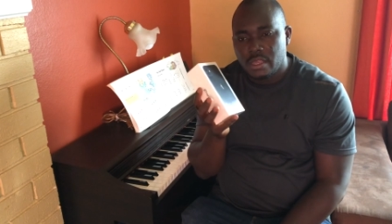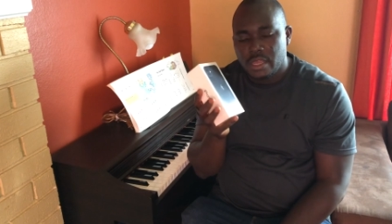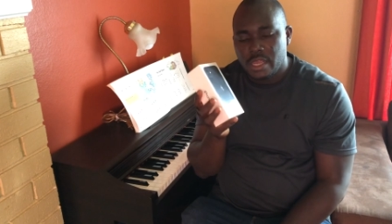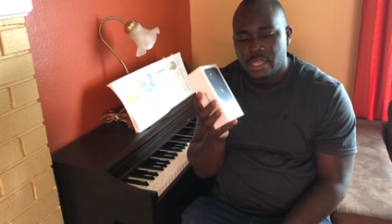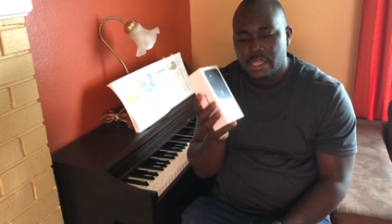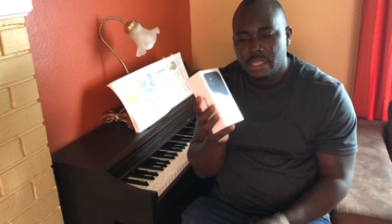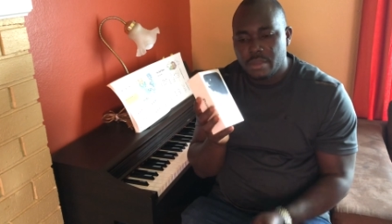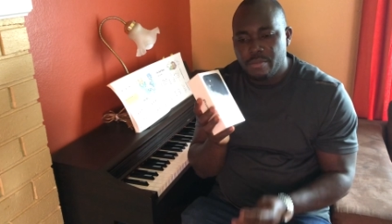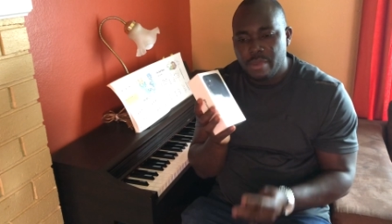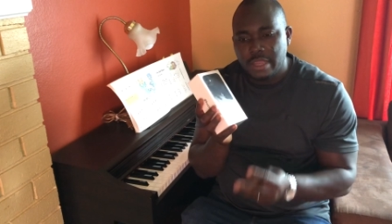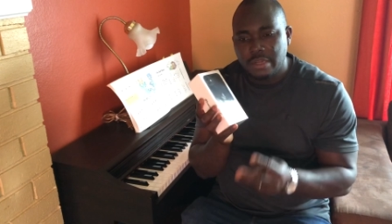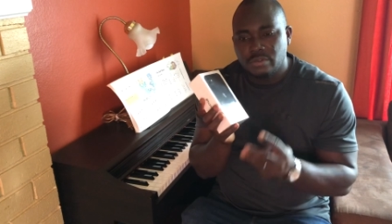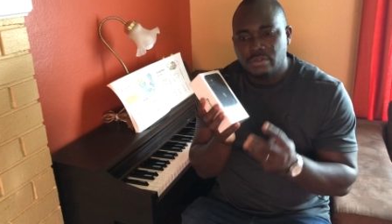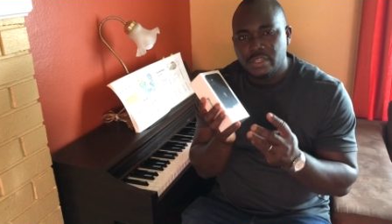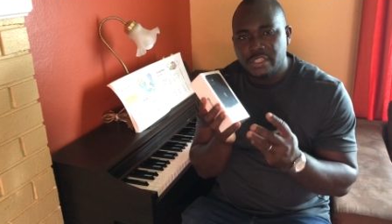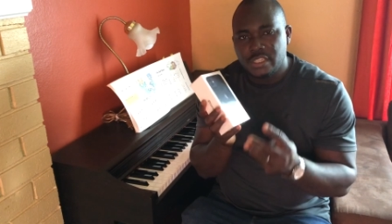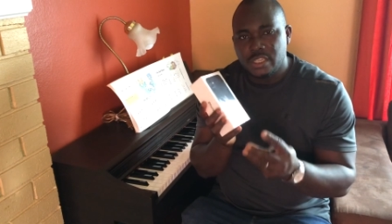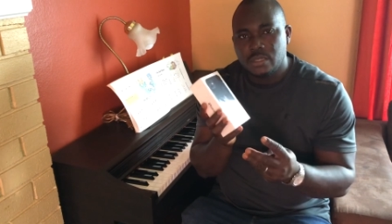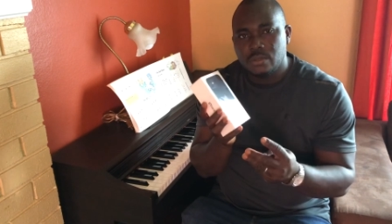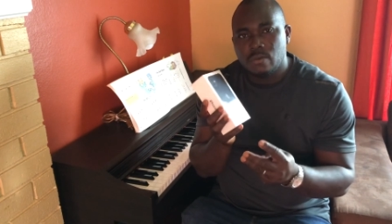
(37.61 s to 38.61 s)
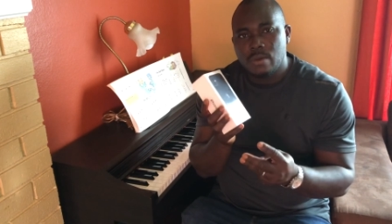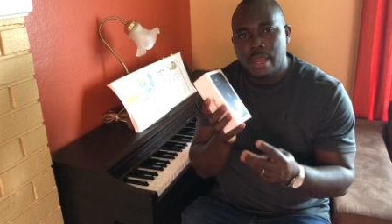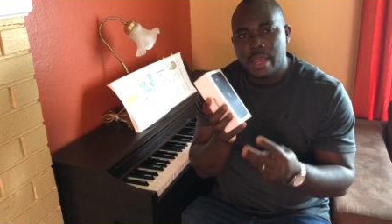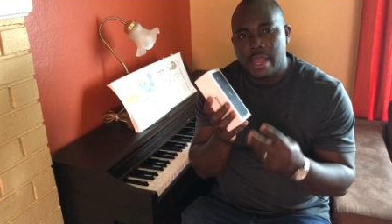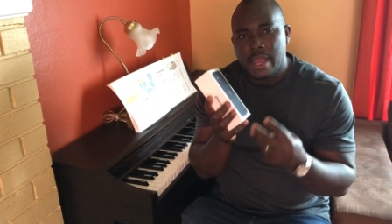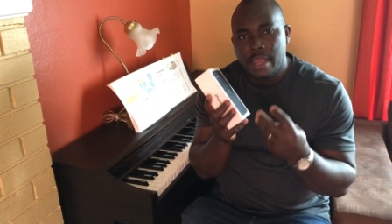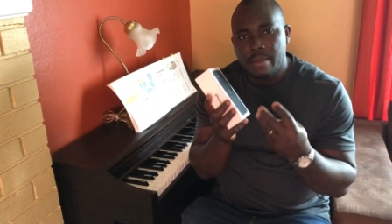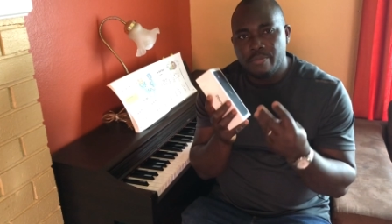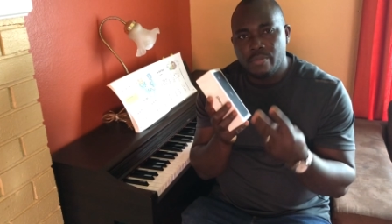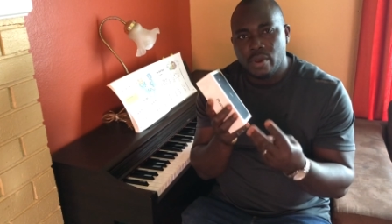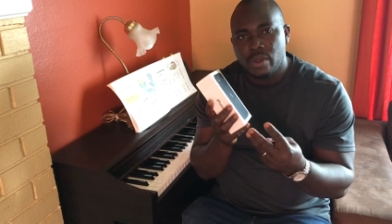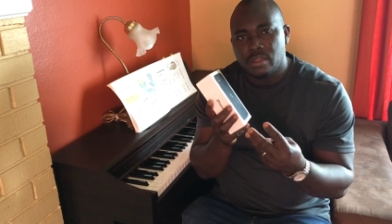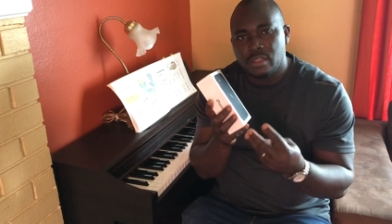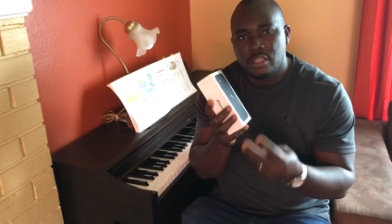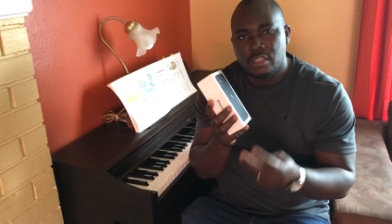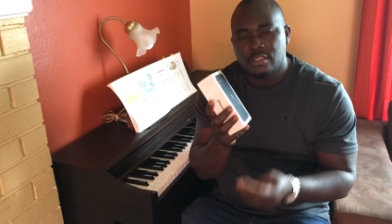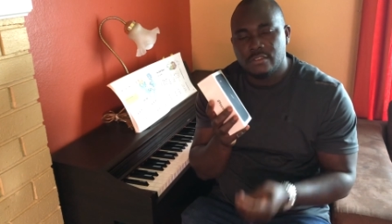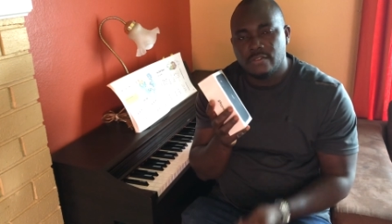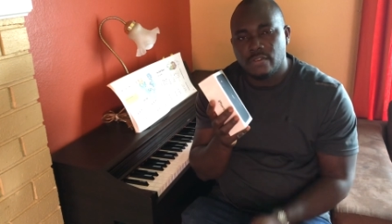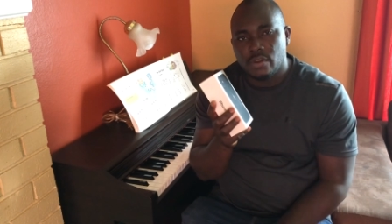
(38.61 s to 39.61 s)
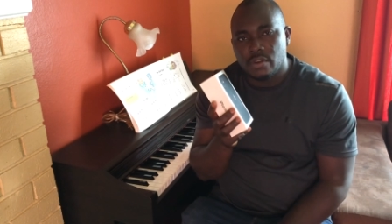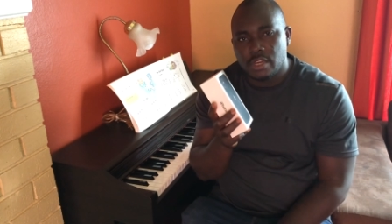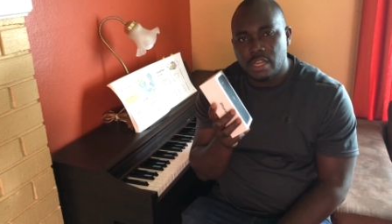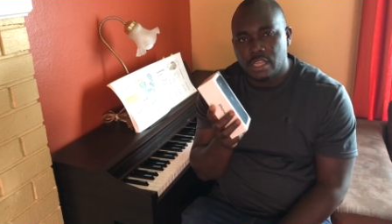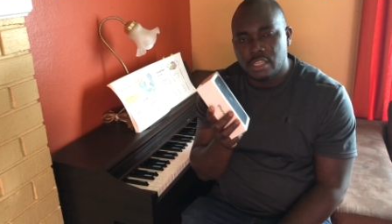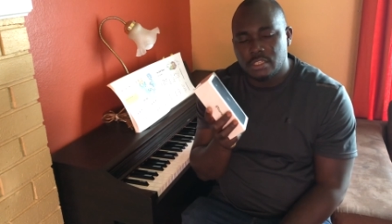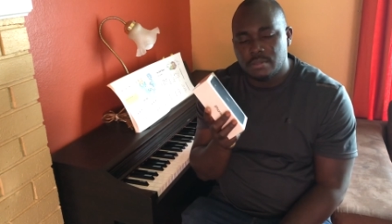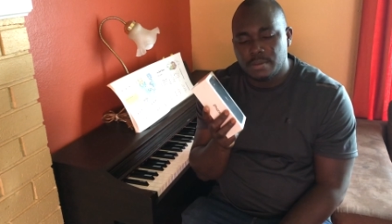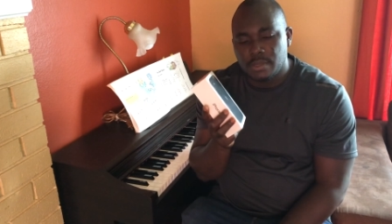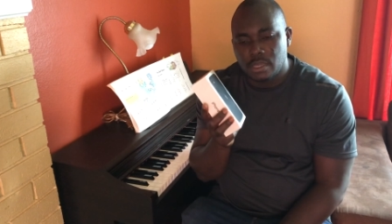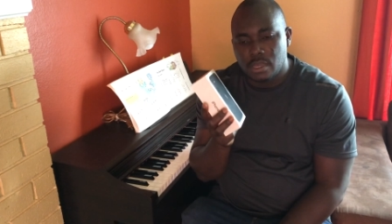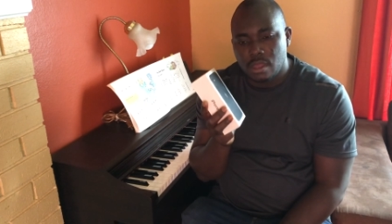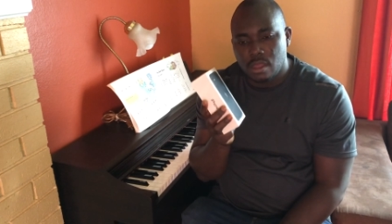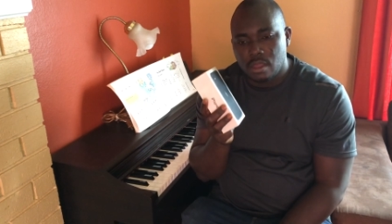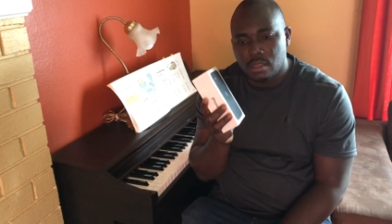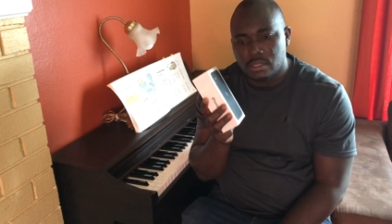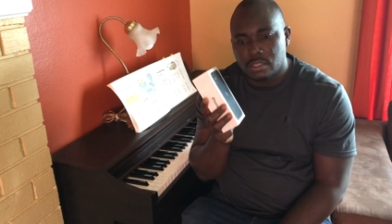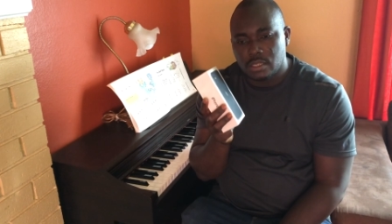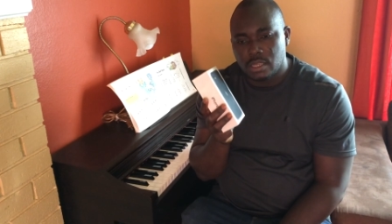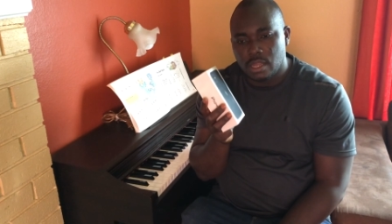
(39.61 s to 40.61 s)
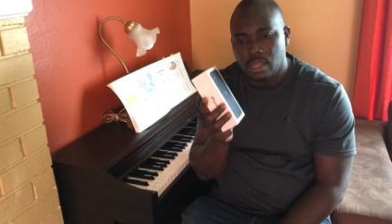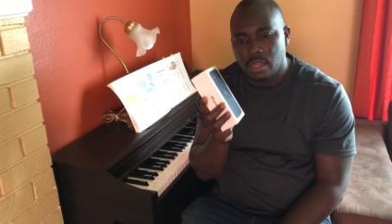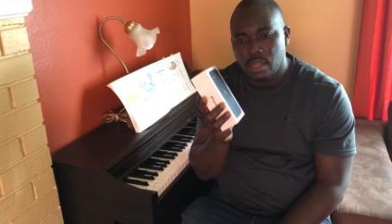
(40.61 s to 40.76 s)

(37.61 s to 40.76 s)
and the main reason why I bought this phone is because